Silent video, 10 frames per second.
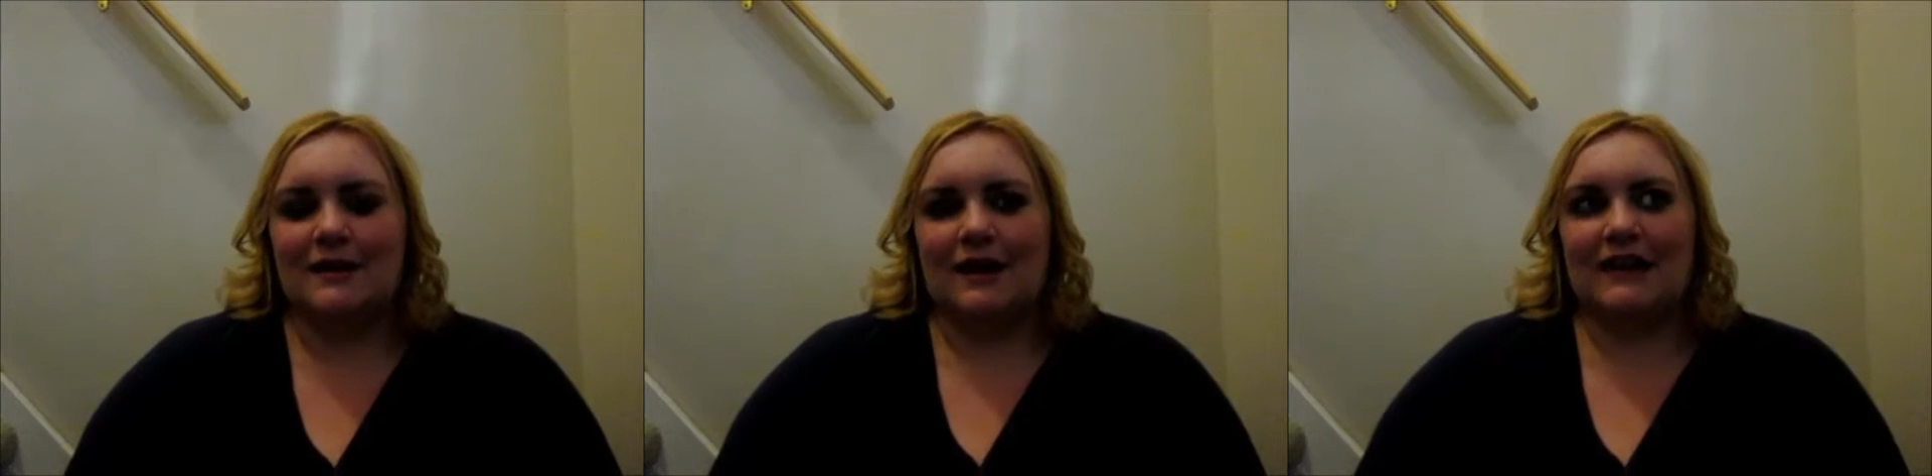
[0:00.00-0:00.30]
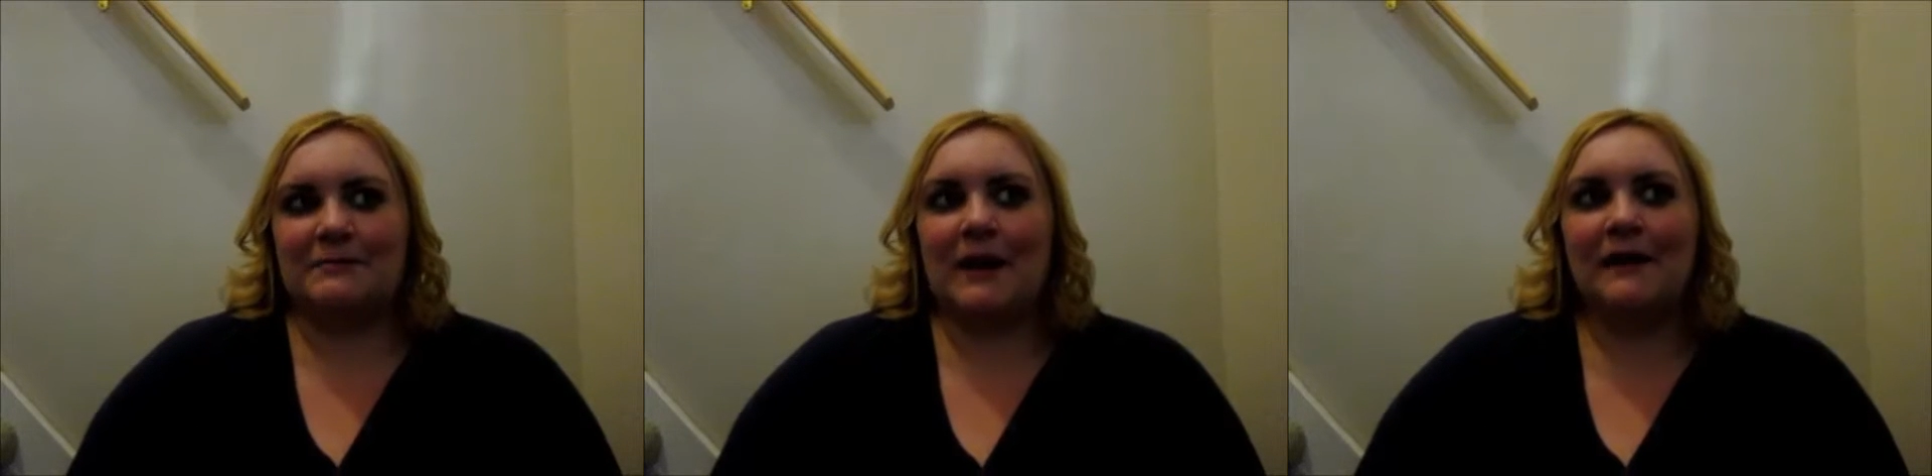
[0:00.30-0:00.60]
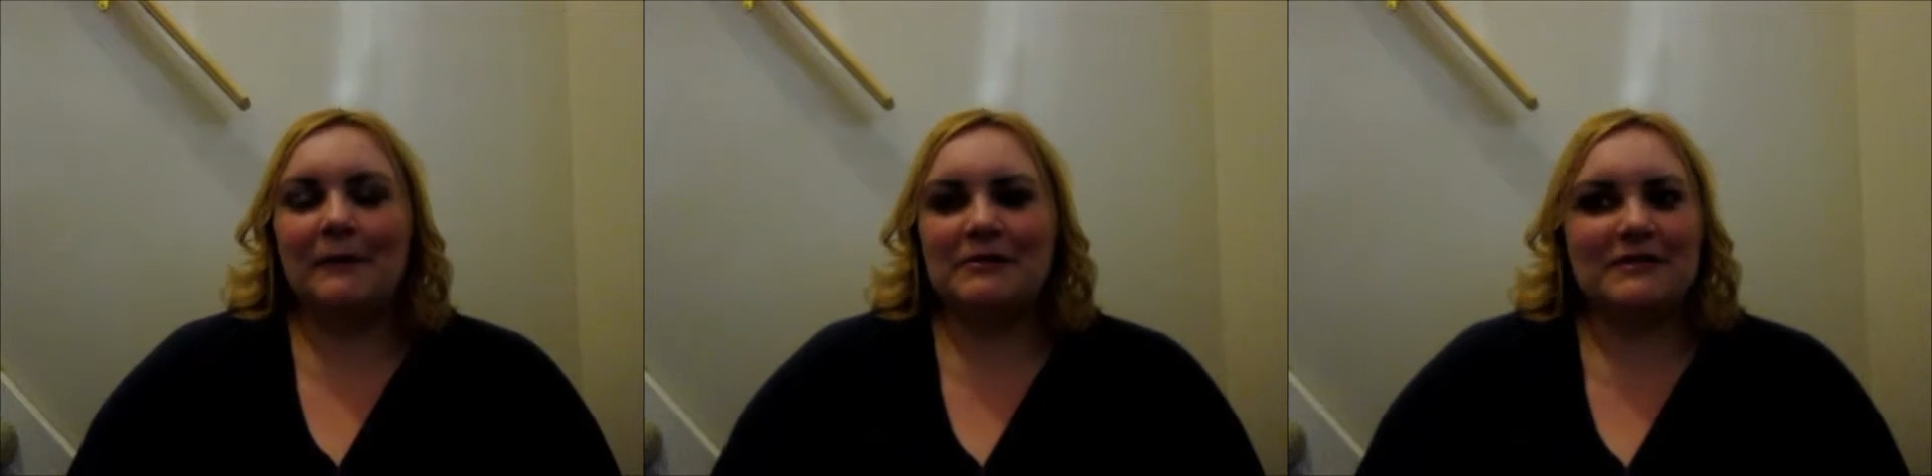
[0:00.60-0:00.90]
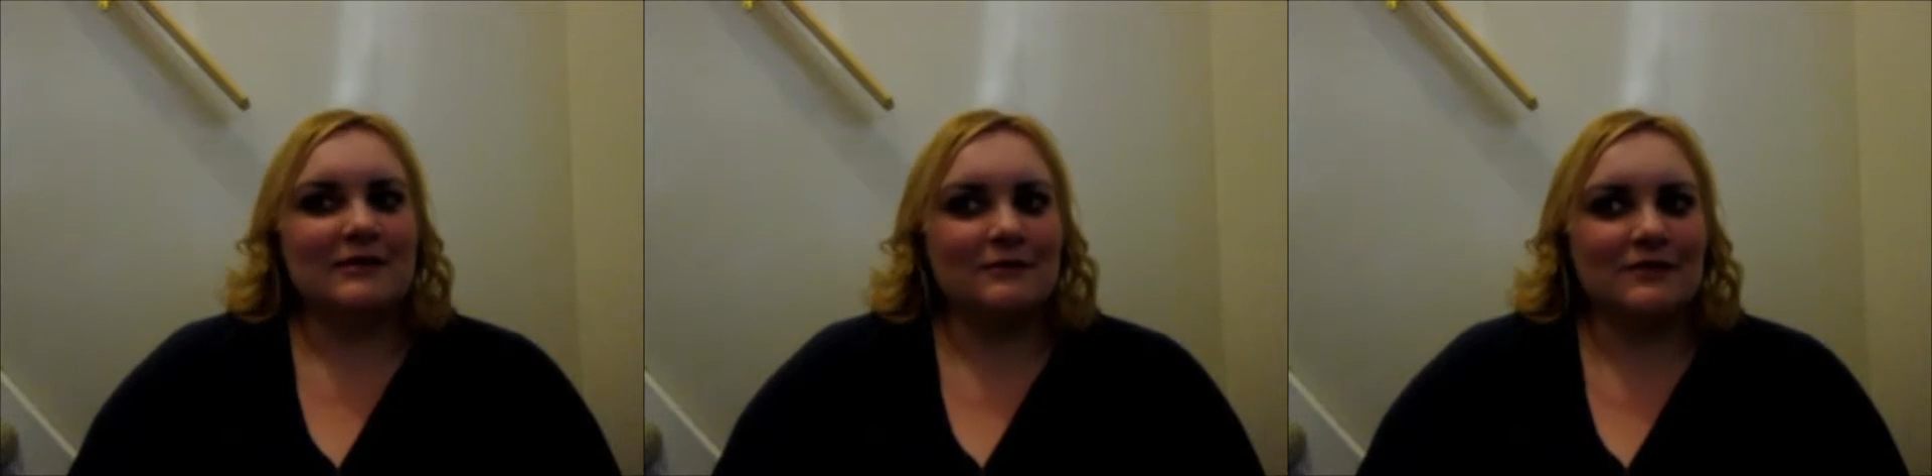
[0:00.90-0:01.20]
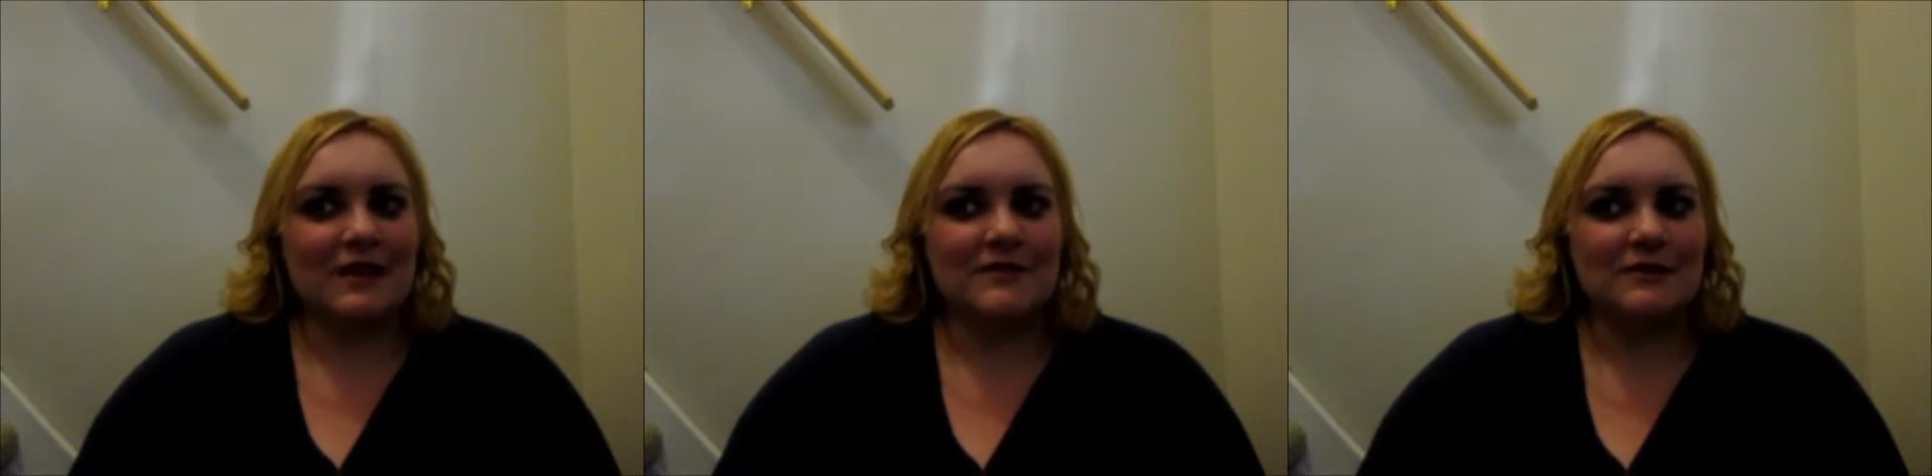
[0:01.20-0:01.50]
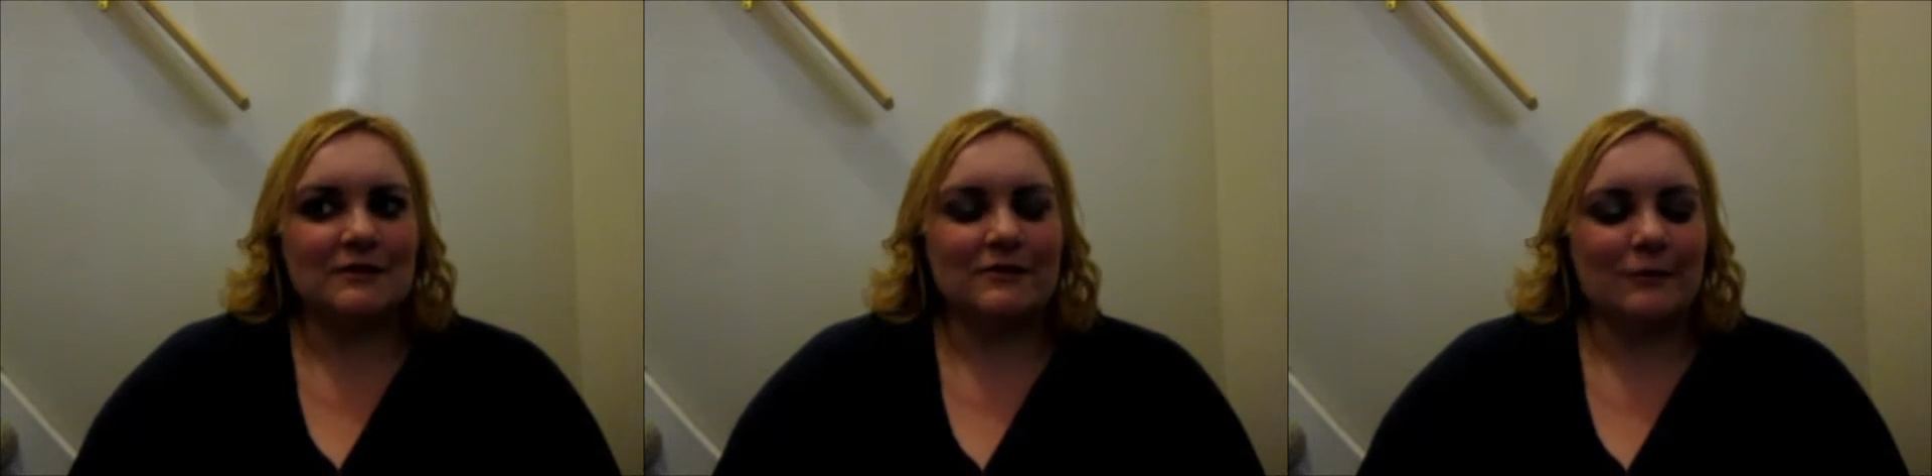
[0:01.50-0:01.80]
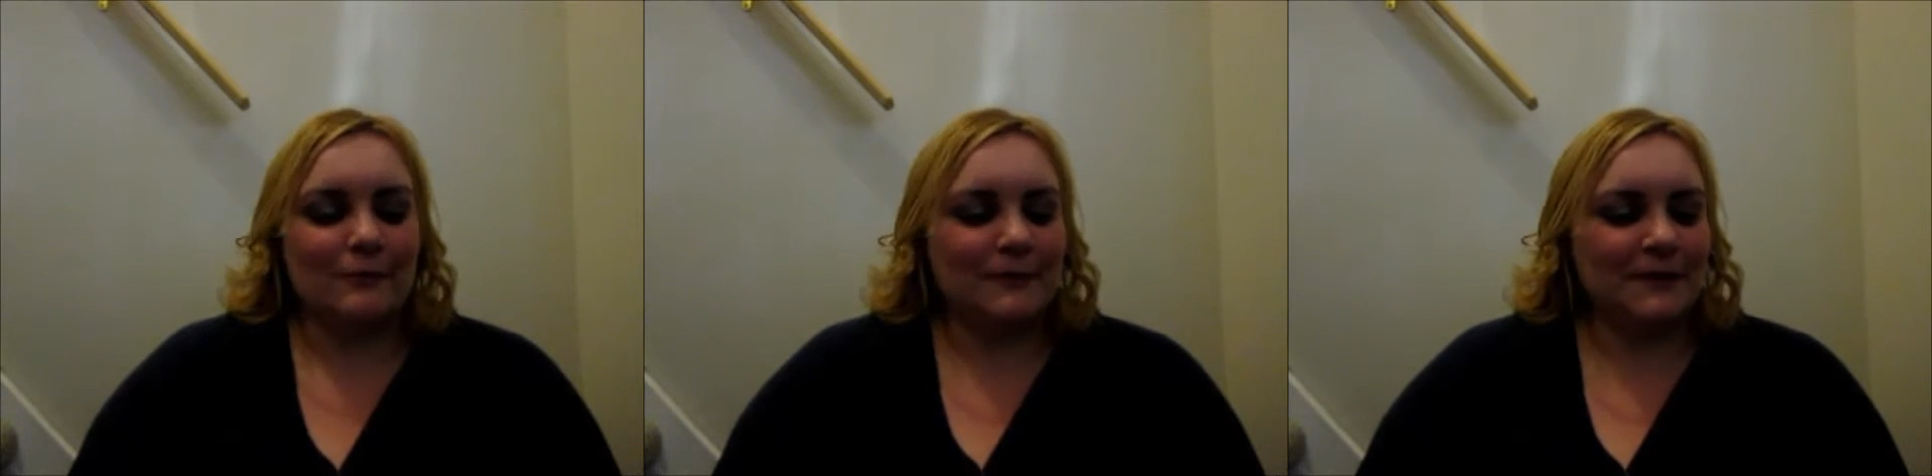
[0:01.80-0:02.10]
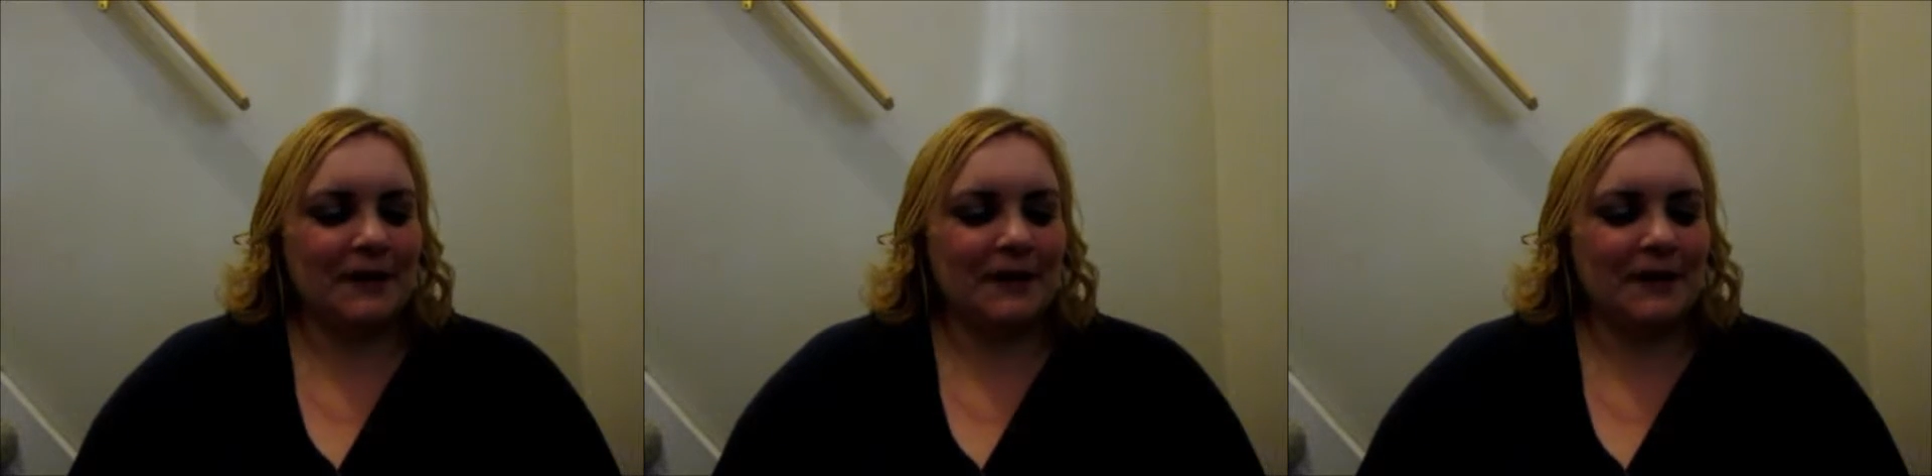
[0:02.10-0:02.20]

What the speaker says: I was probably about 6 or 7 years old,